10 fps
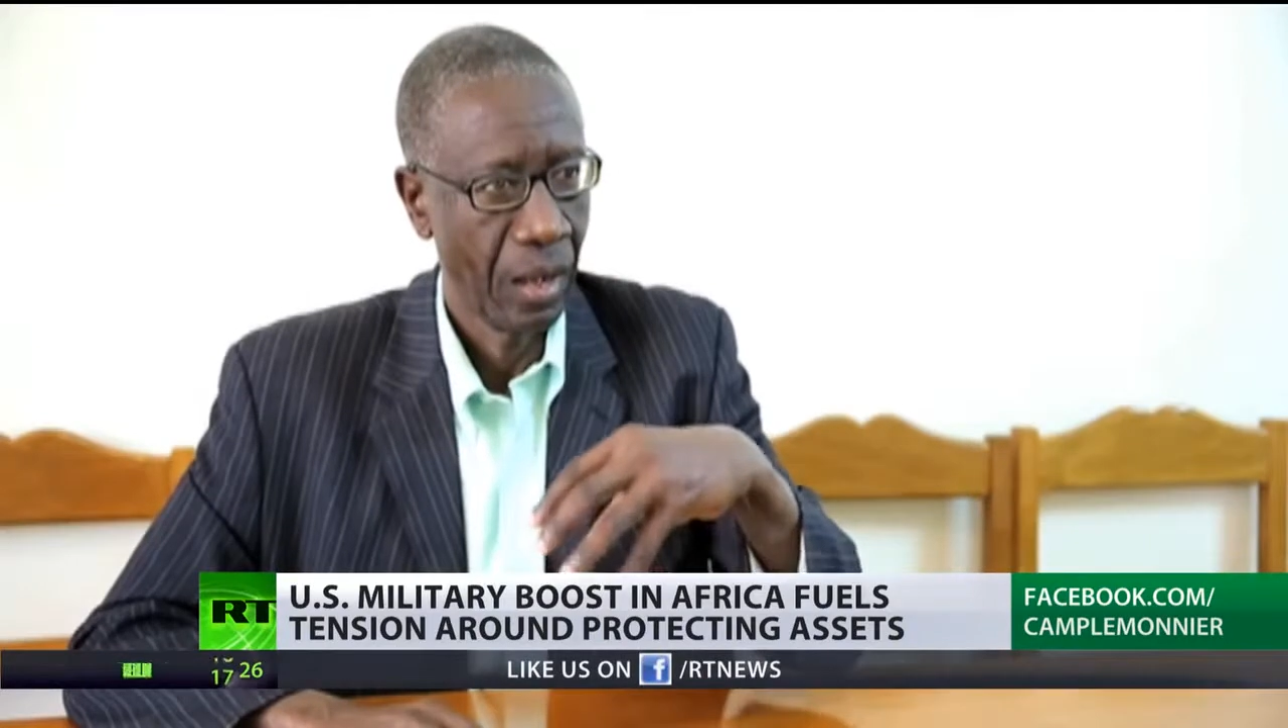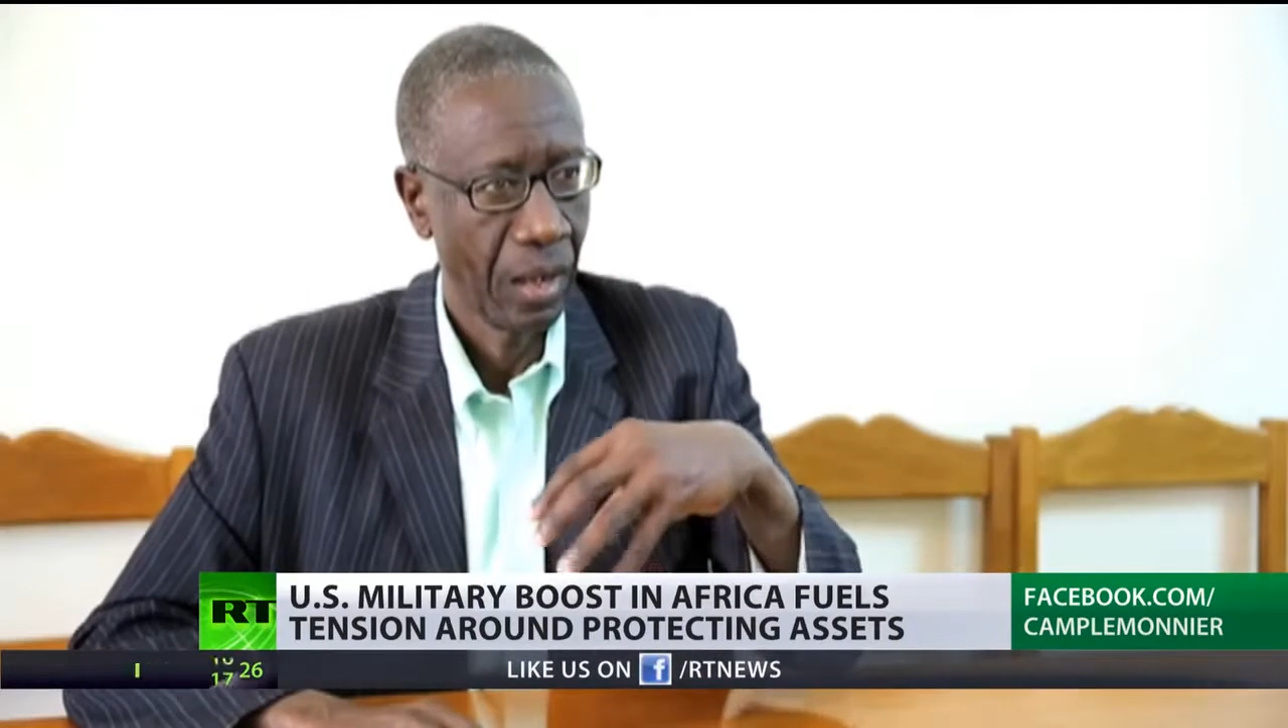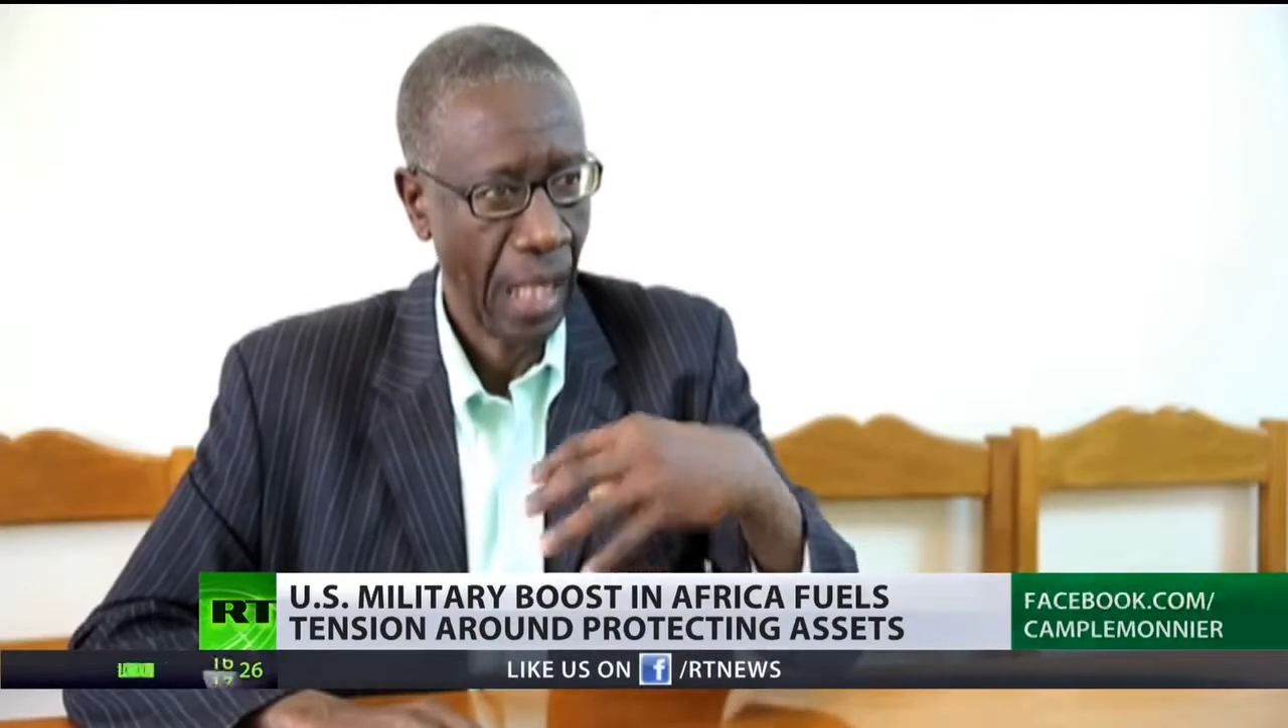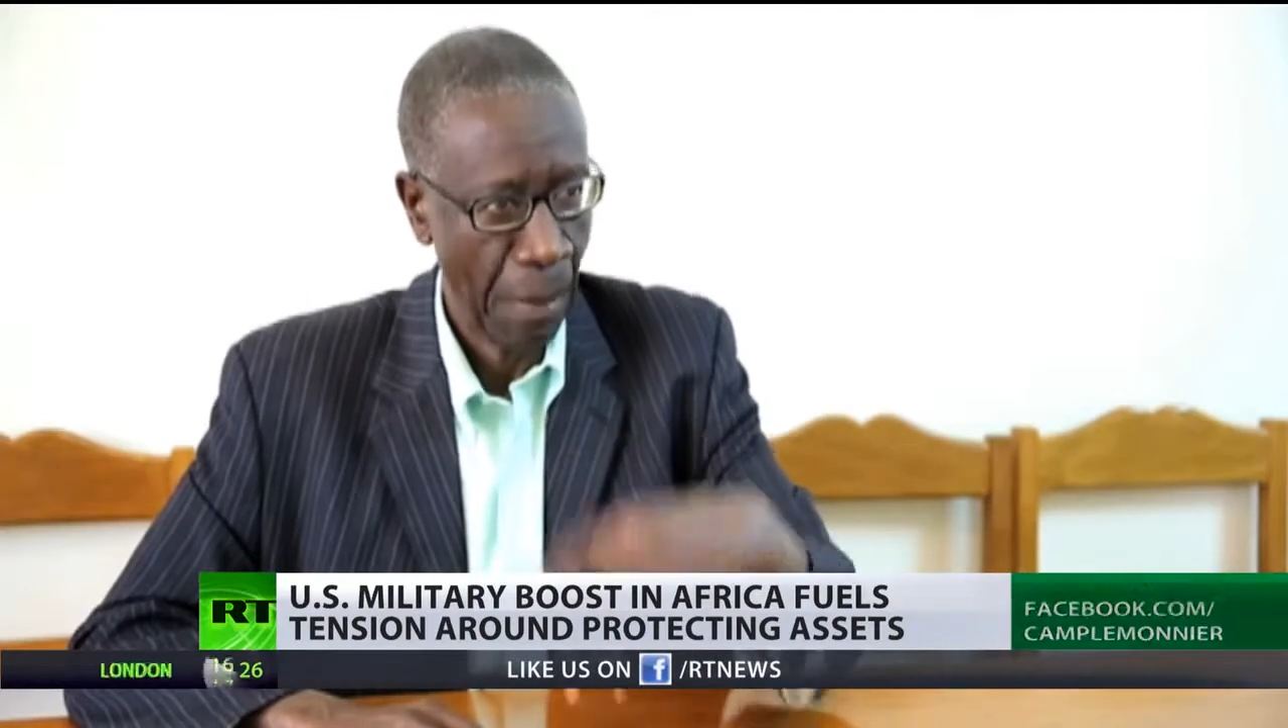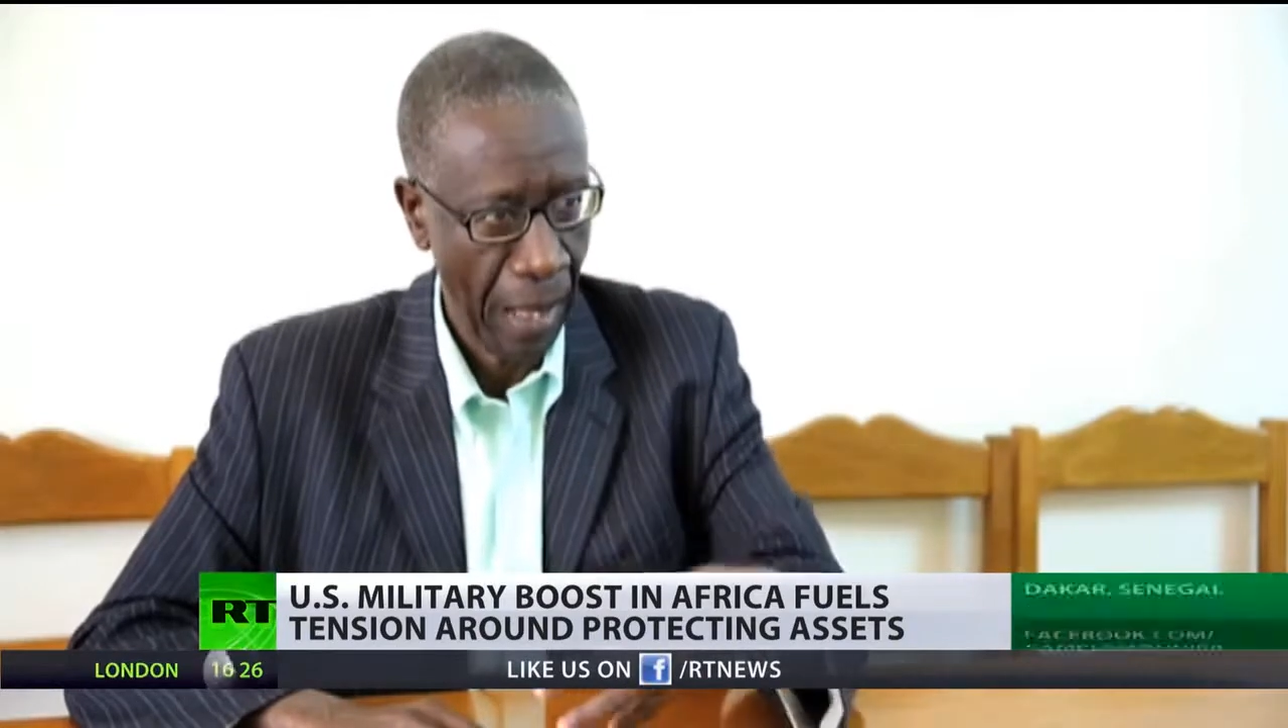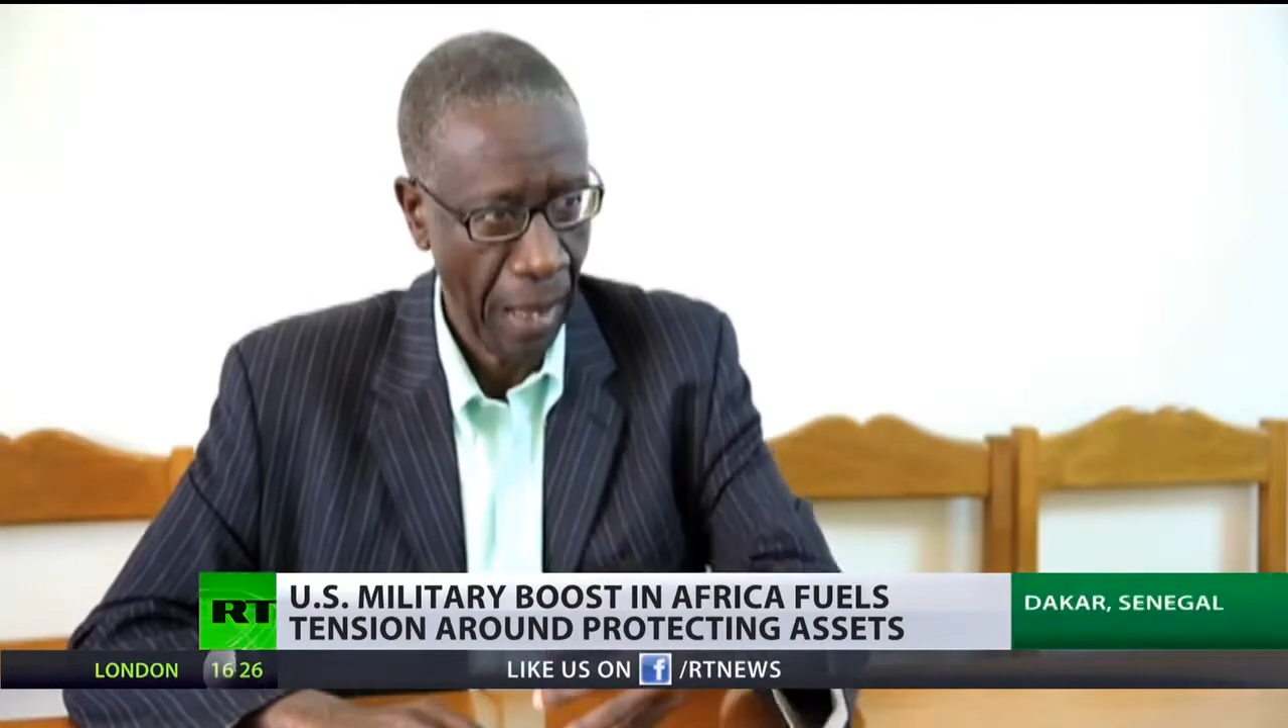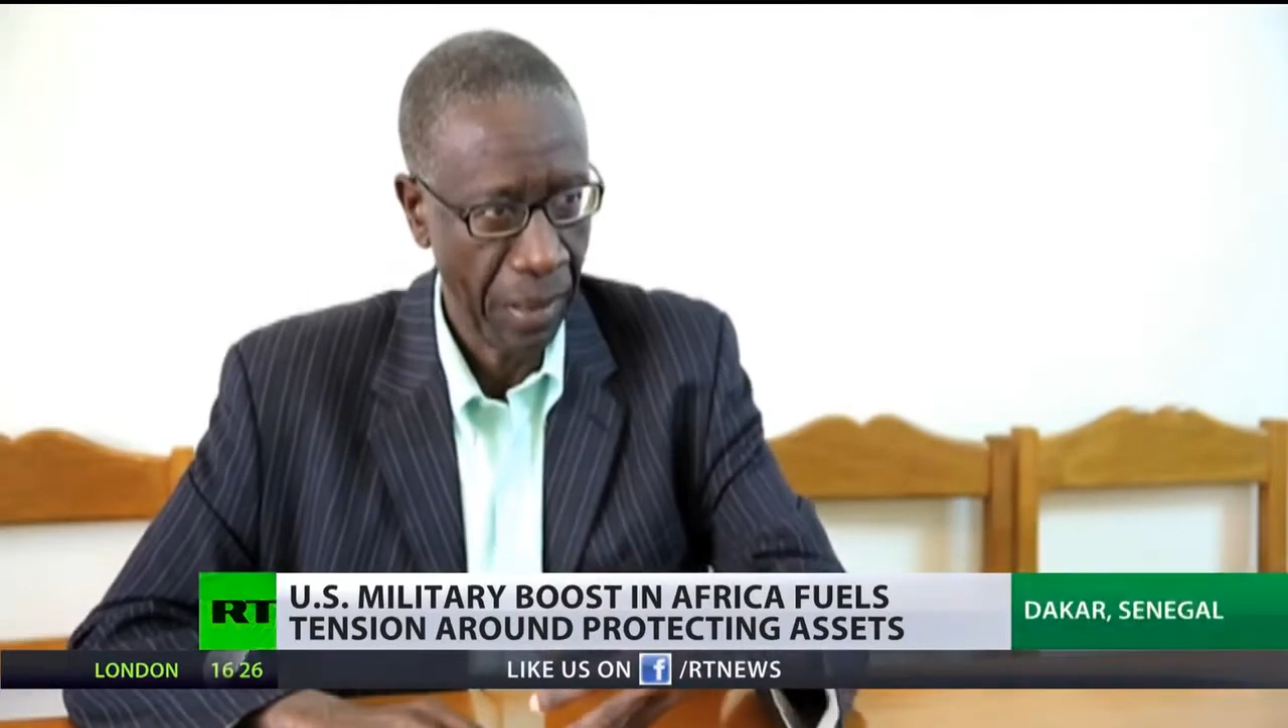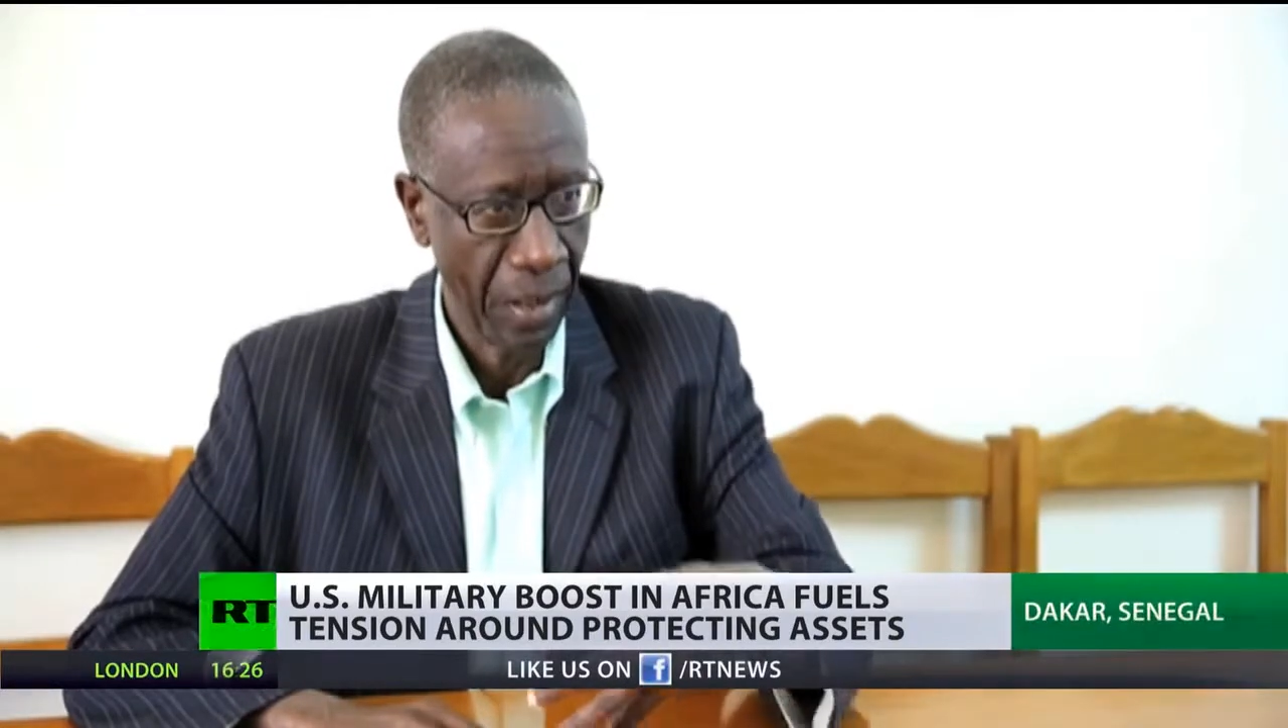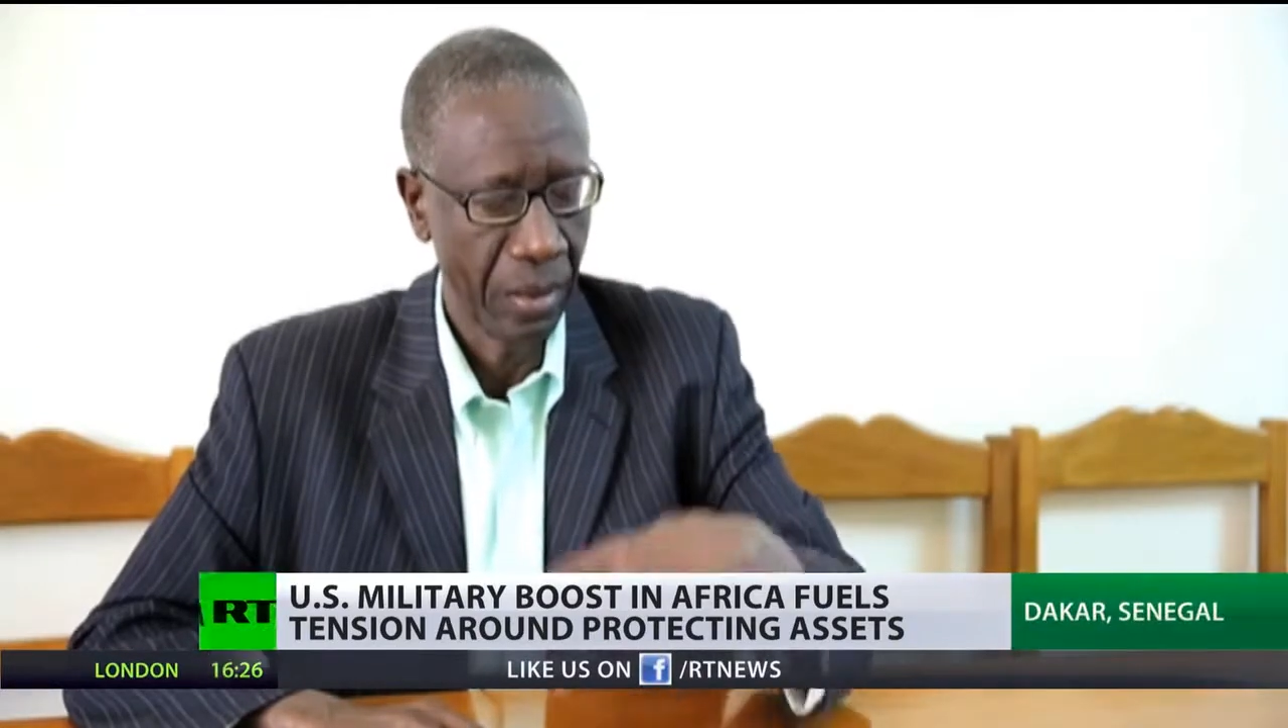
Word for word: Americans have